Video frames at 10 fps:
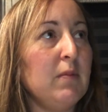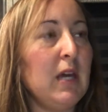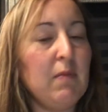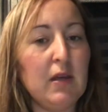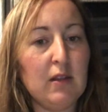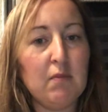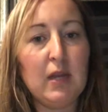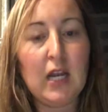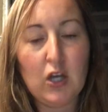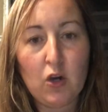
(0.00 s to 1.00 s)
Keeping the
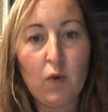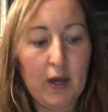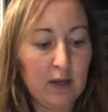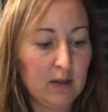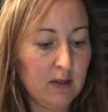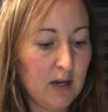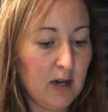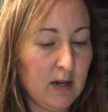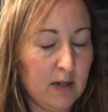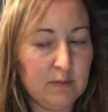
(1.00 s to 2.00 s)
meeting going.
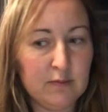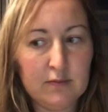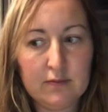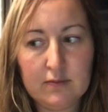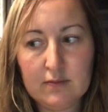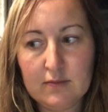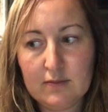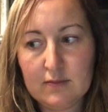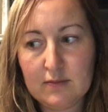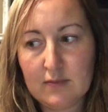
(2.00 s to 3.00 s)

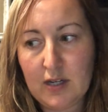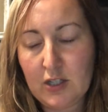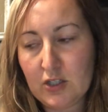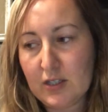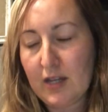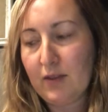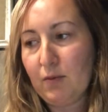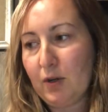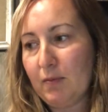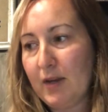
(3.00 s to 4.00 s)
I just had the
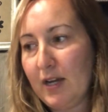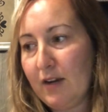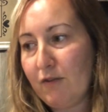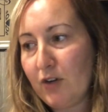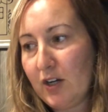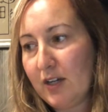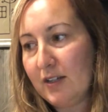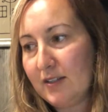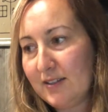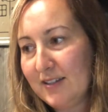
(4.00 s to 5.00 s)
word in my head and I forgot it.
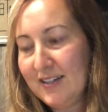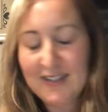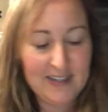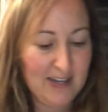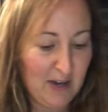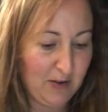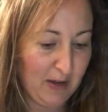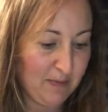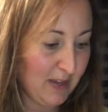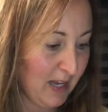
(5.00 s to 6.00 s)
Okay,
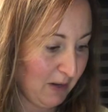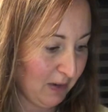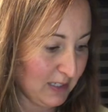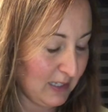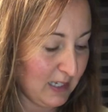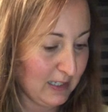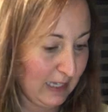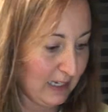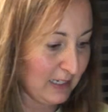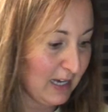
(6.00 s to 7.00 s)
anyways, it's late.